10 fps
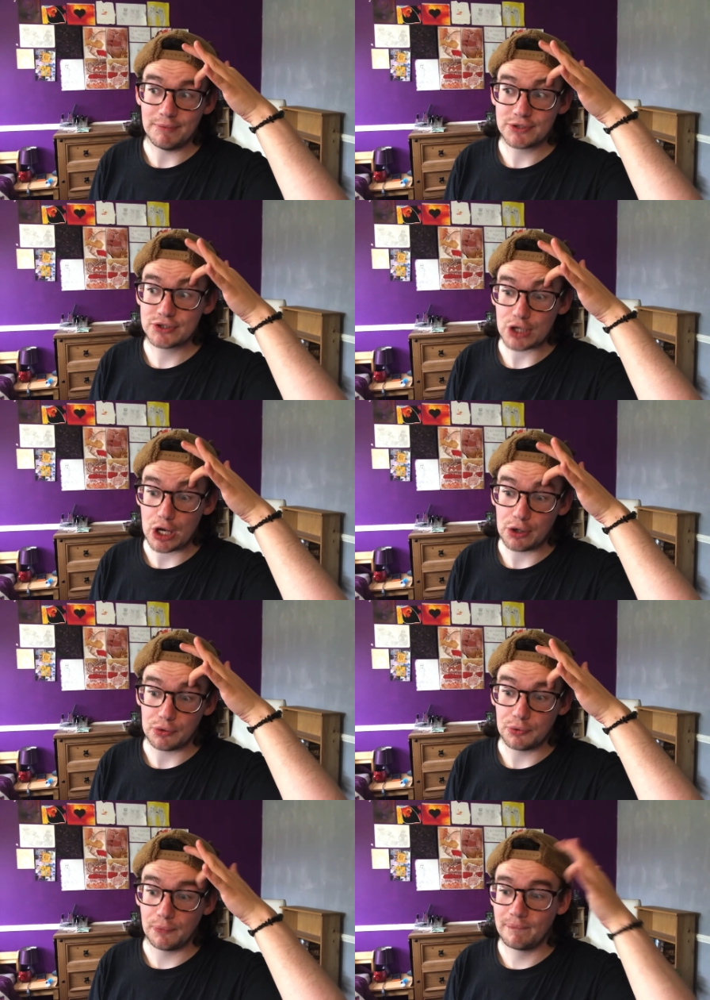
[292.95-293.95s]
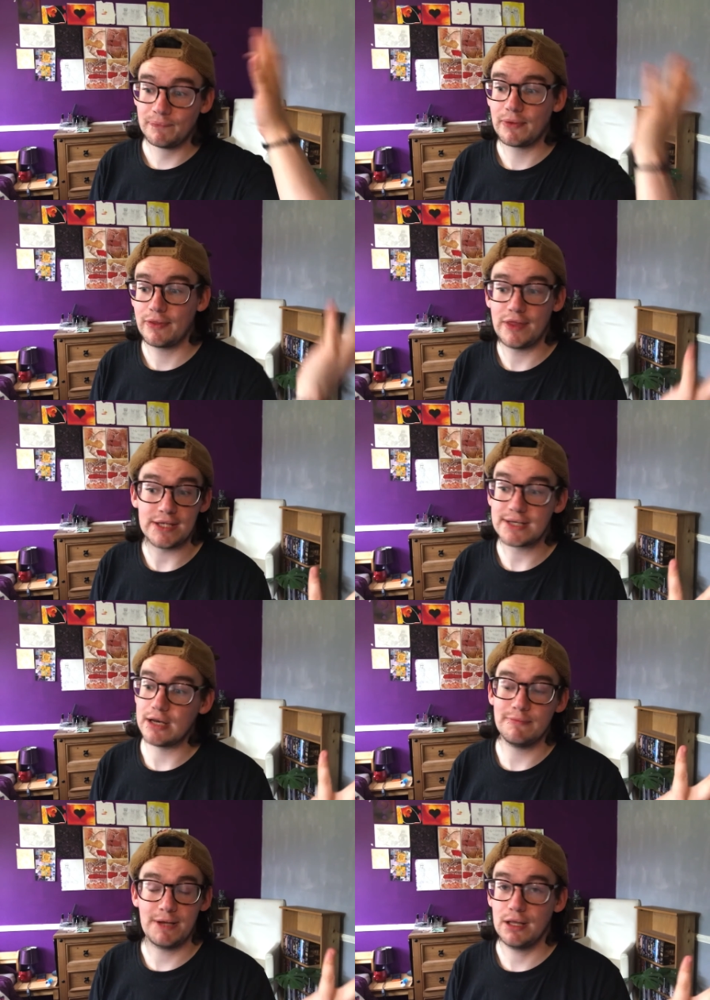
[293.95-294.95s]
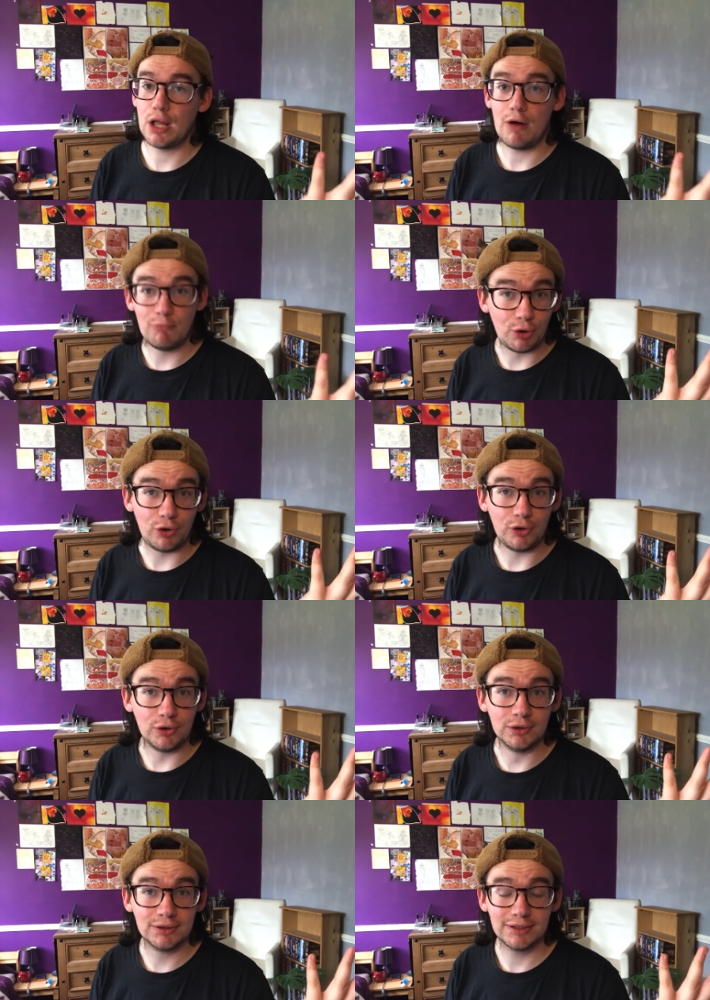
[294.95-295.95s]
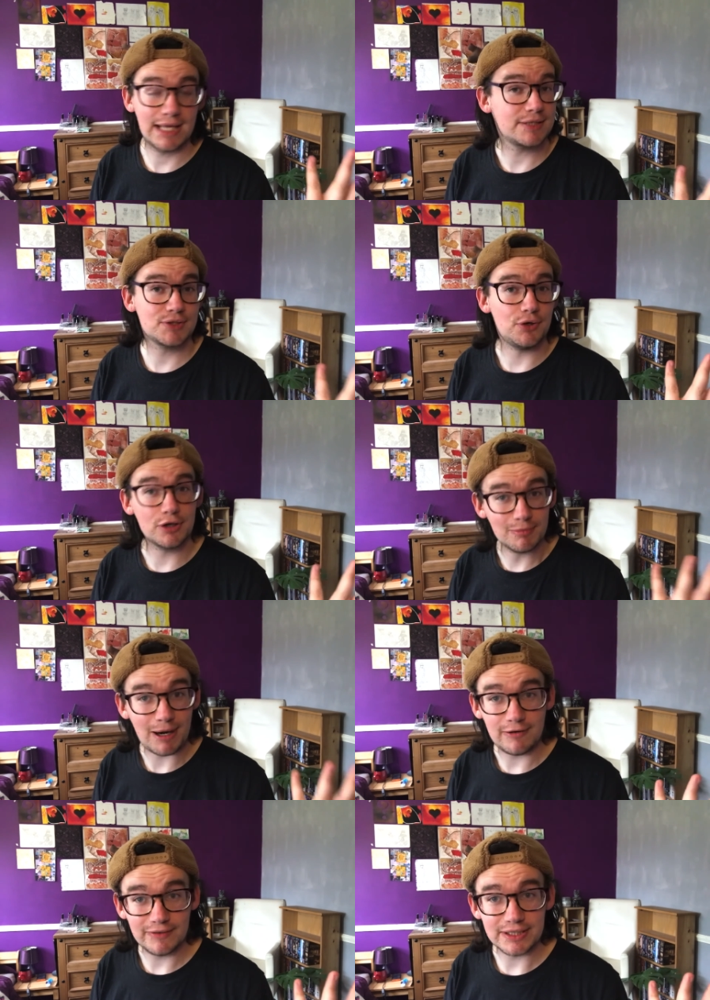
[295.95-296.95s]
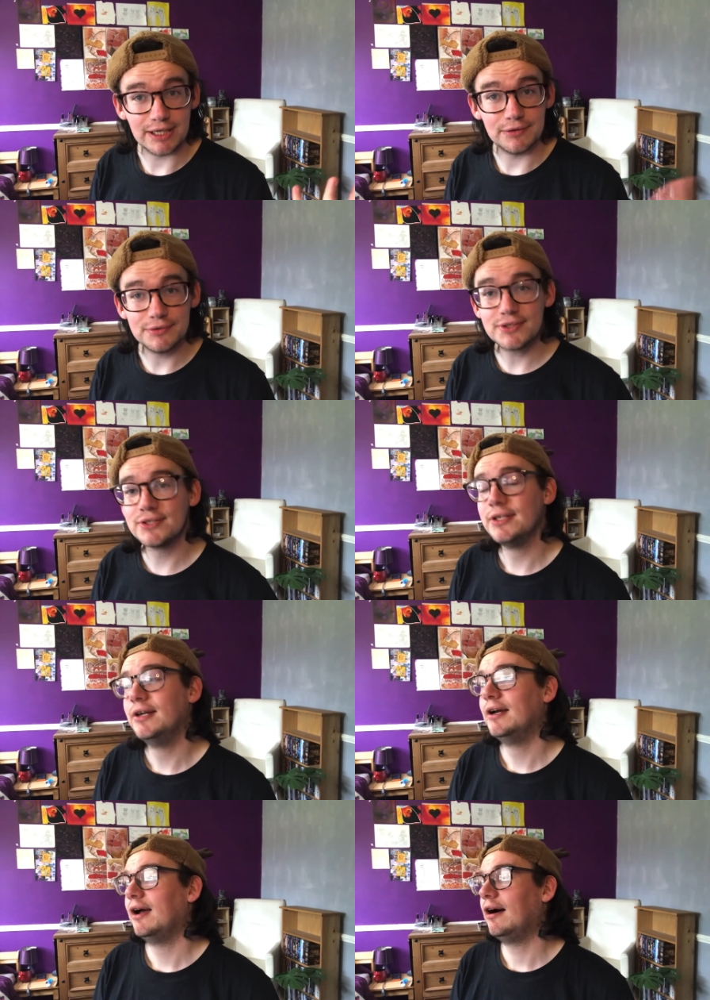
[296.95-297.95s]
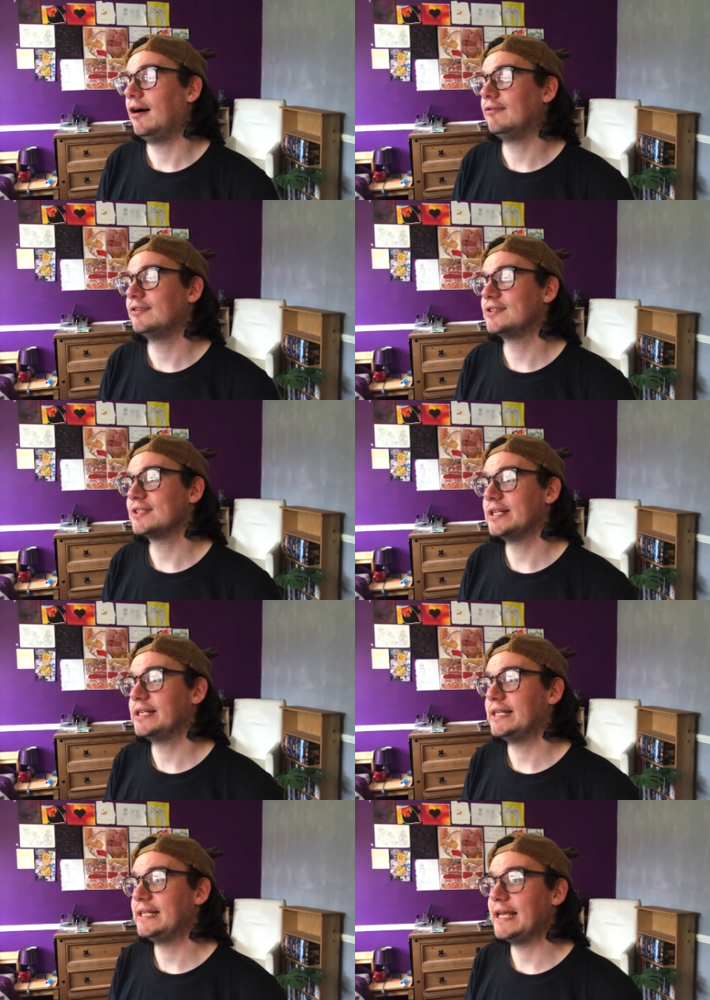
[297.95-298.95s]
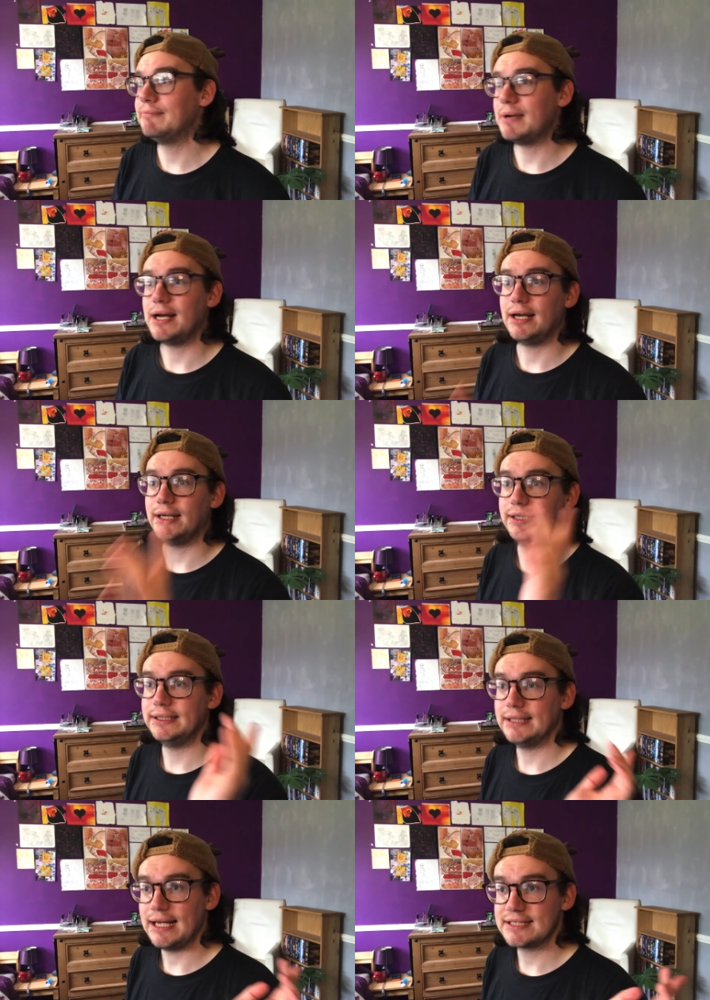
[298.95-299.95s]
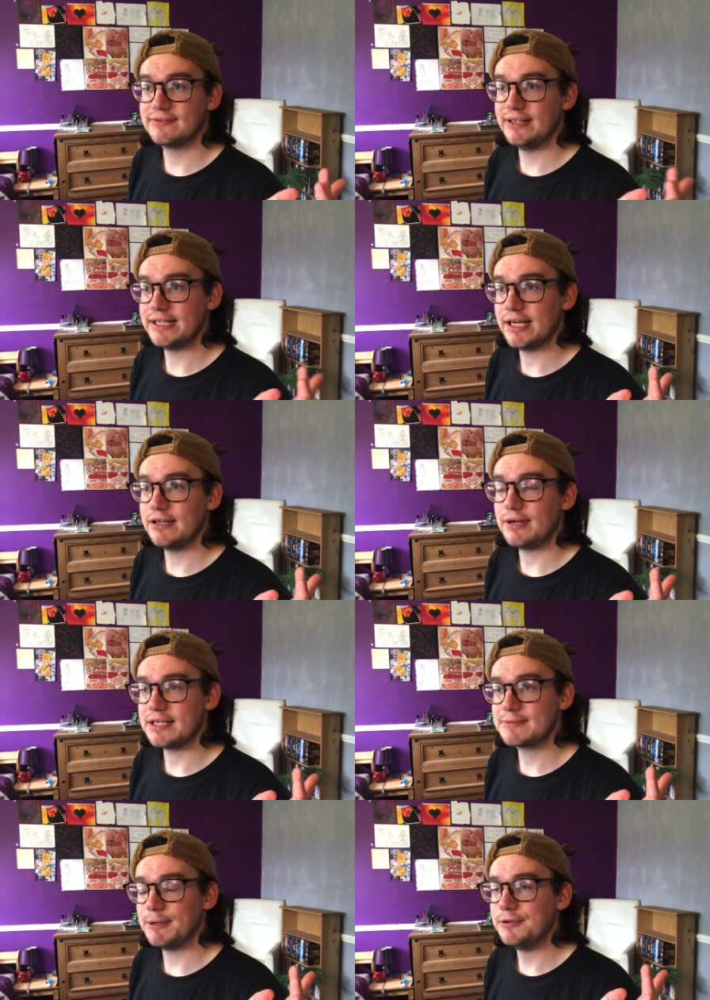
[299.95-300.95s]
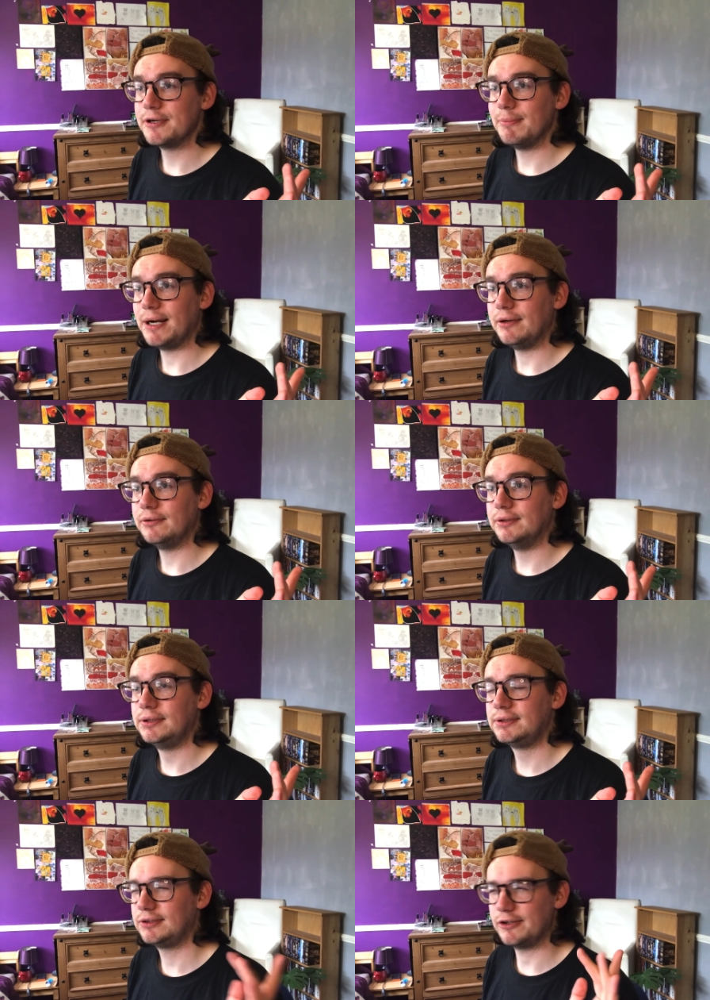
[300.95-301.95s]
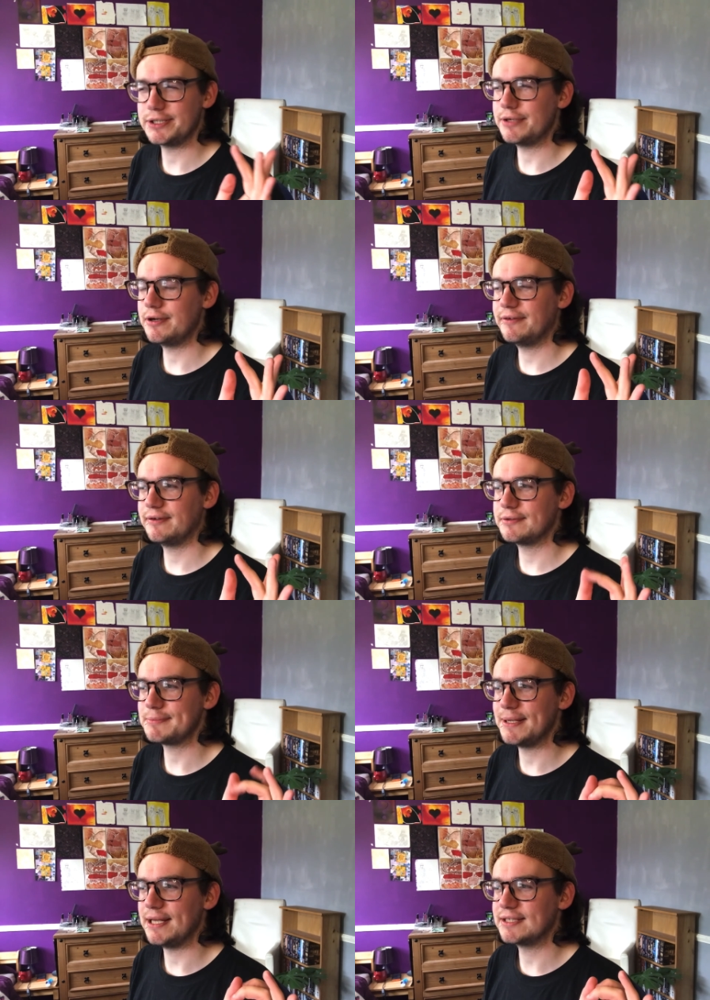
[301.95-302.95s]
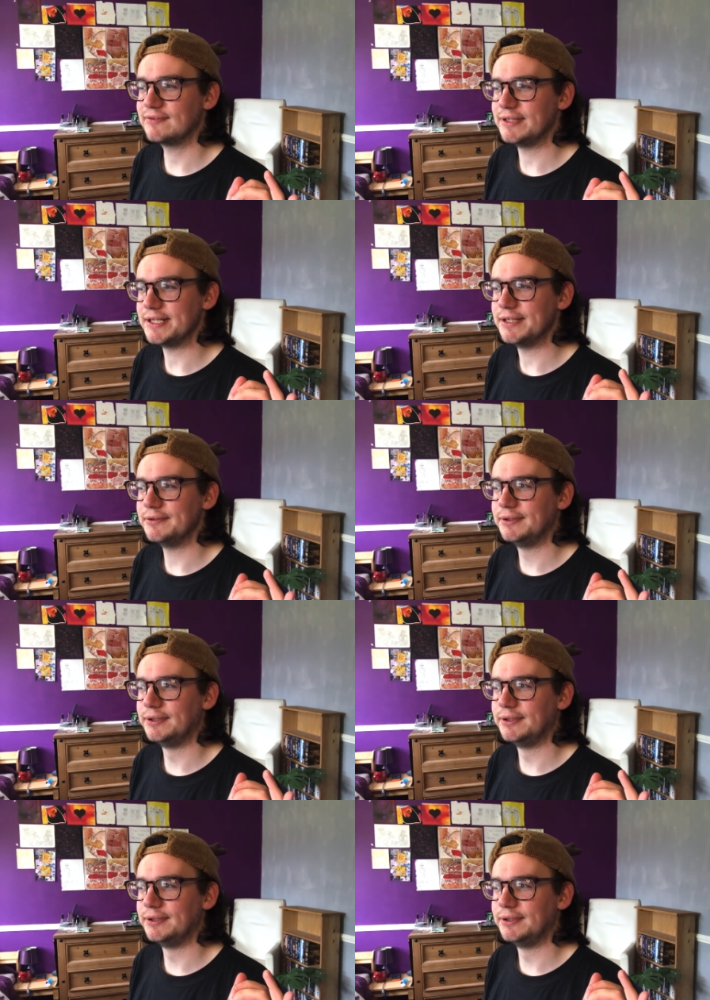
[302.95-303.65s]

So there's gonna be a lot more let's talk about videos. Obviously, in my last video, I spoke about, or I don't know if it was my last video,